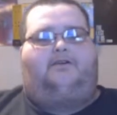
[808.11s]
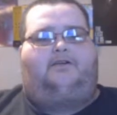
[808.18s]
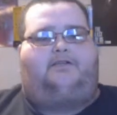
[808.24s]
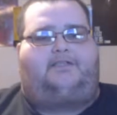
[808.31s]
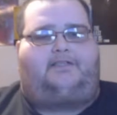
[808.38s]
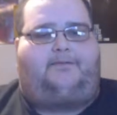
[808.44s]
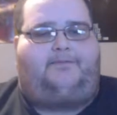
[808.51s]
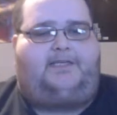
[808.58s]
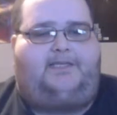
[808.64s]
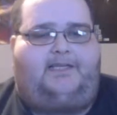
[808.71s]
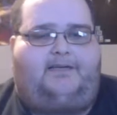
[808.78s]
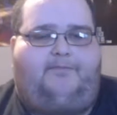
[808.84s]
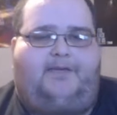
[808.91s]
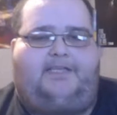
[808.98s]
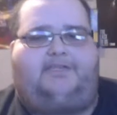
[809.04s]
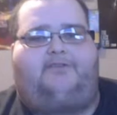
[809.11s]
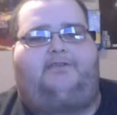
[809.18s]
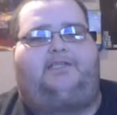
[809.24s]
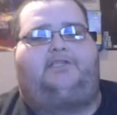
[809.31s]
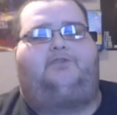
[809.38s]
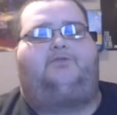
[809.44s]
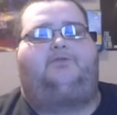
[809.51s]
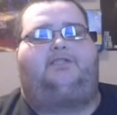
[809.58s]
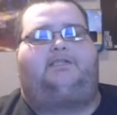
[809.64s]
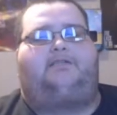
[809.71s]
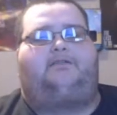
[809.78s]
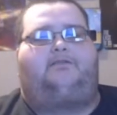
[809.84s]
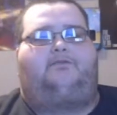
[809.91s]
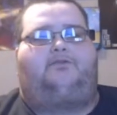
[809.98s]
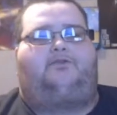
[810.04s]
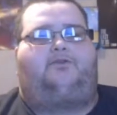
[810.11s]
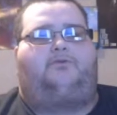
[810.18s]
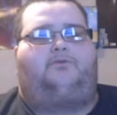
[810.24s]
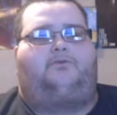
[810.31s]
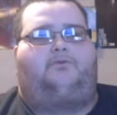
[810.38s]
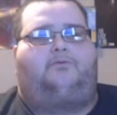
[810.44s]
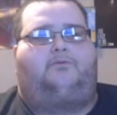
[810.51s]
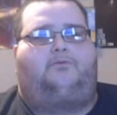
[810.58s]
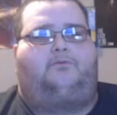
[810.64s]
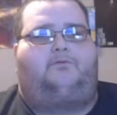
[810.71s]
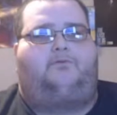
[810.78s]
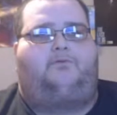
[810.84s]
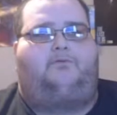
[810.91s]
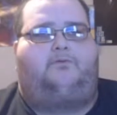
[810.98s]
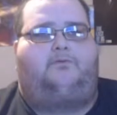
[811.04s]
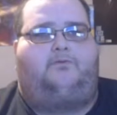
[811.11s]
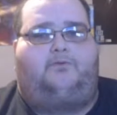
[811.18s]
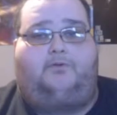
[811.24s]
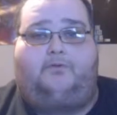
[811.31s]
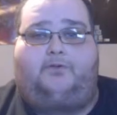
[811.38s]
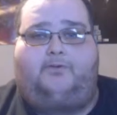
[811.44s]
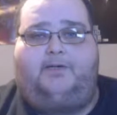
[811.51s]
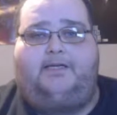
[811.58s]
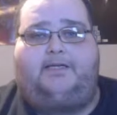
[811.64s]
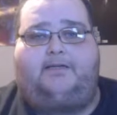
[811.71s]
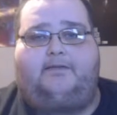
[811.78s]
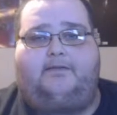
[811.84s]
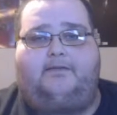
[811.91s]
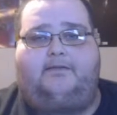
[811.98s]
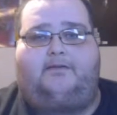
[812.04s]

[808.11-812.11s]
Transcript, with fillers: something that I'm actually using to lose weight.